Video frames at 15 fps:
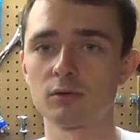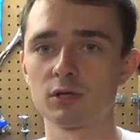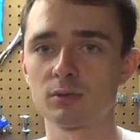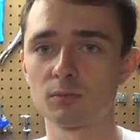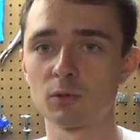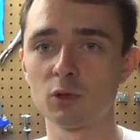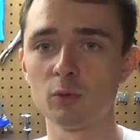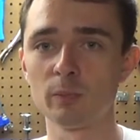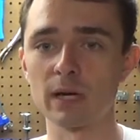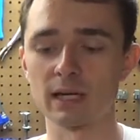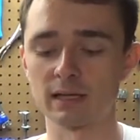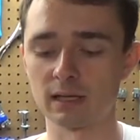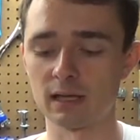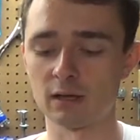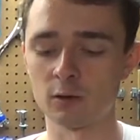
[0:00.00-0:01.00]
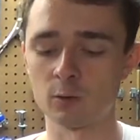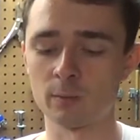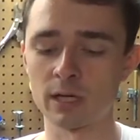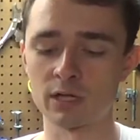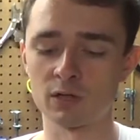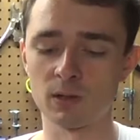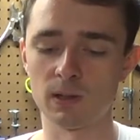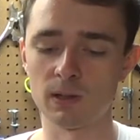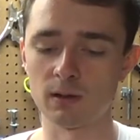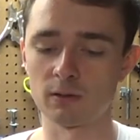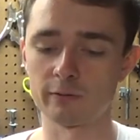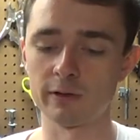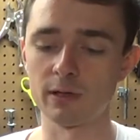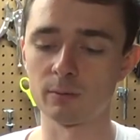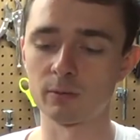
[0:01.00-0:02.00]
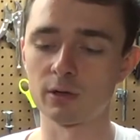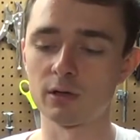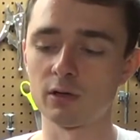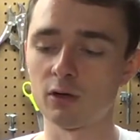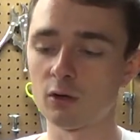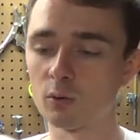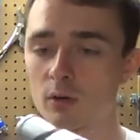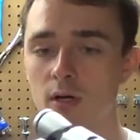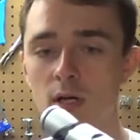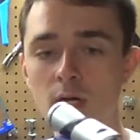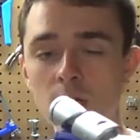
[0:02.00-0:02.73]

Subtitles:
just glue it back together, measure it, and 3D print a new one.